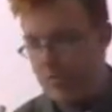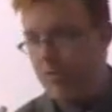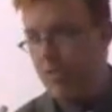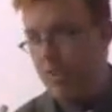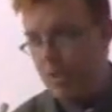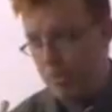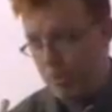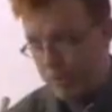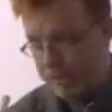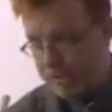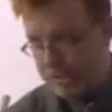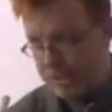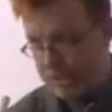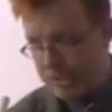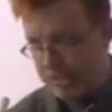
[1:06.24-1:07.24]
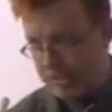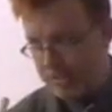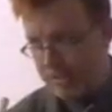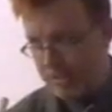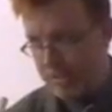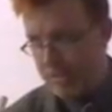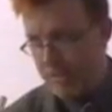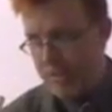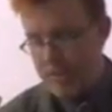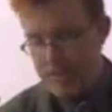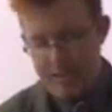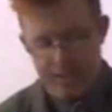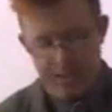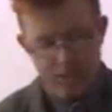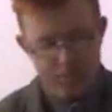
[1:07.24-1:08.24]
The priests.
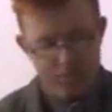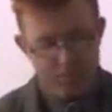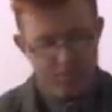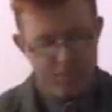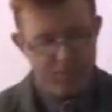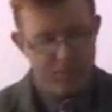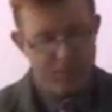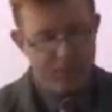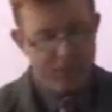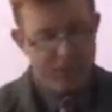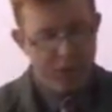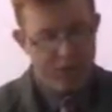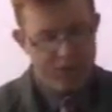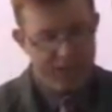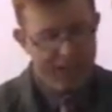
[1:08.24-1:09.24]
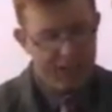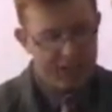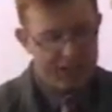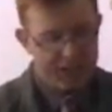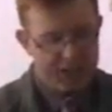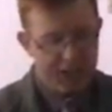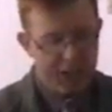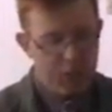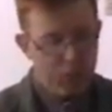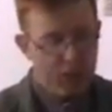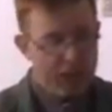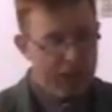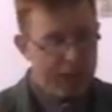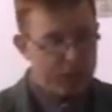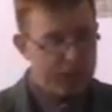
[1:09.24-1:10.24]
Now, if you go down in Psalm
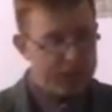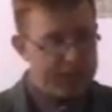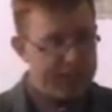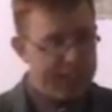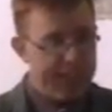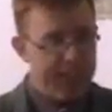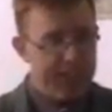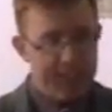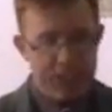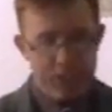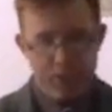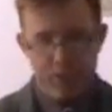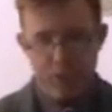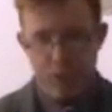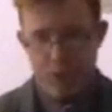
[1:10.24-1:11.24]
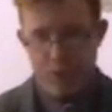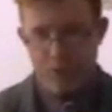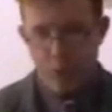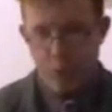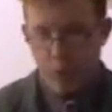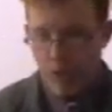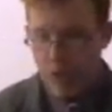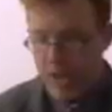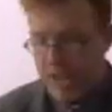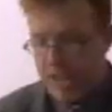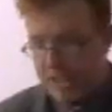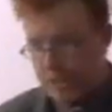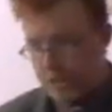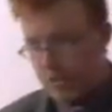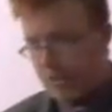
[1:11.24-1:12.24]
110, you get to verse 4,
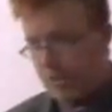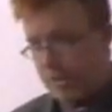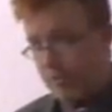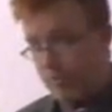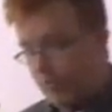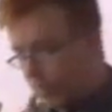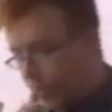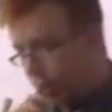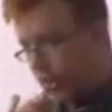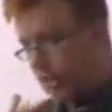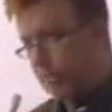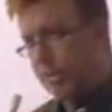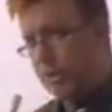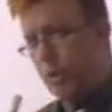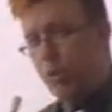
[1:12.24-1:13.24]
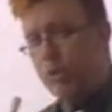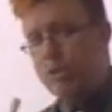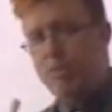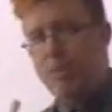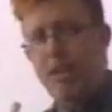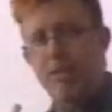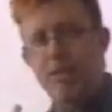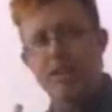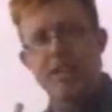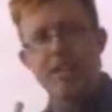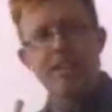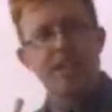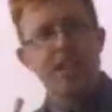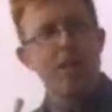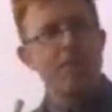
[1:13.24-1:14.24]
it talks about the
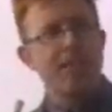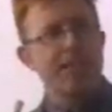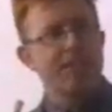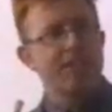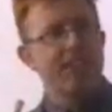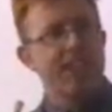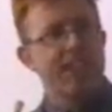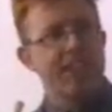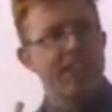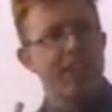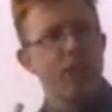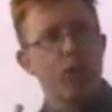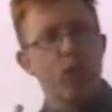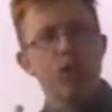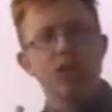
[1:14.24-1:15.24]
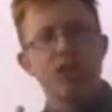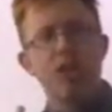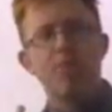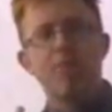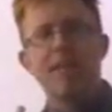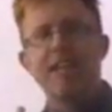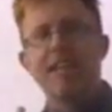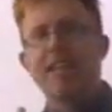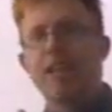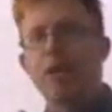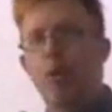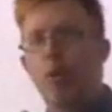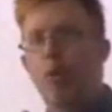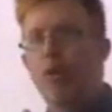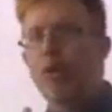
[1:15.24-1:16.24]
coming Davidic king also being in the
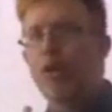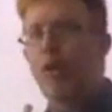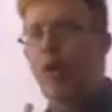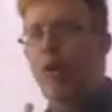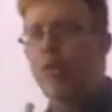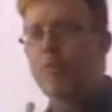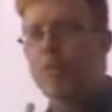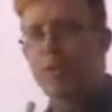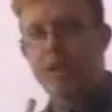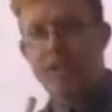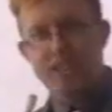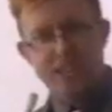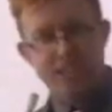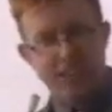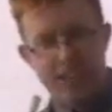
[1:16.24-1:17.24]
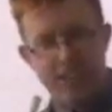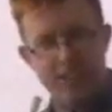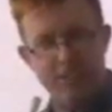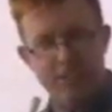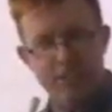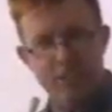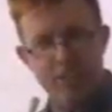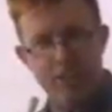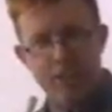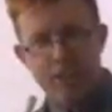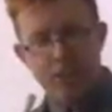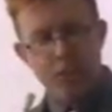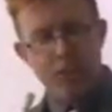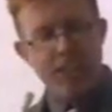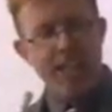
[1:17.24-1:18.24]
order of Melchizedek.
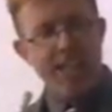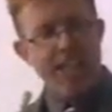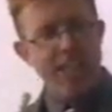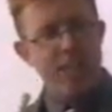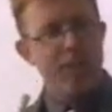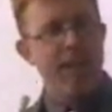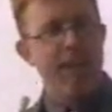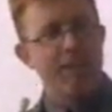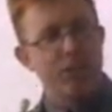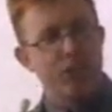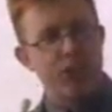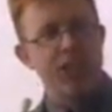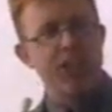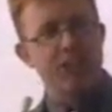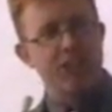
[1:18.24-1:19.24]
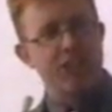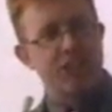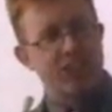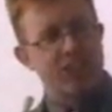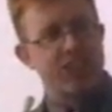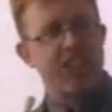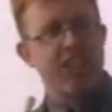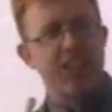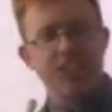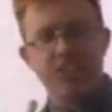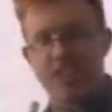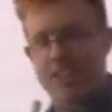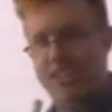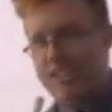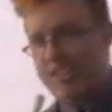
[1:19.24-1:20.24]
So here you have Jesus
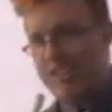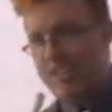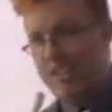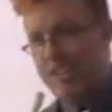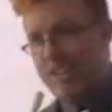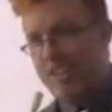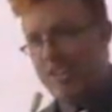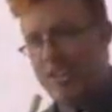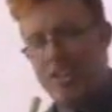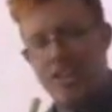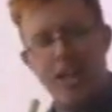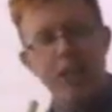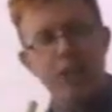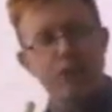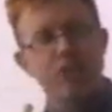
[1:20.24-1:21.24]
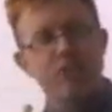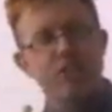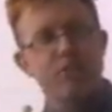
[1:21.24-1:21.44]
discussing the nature of the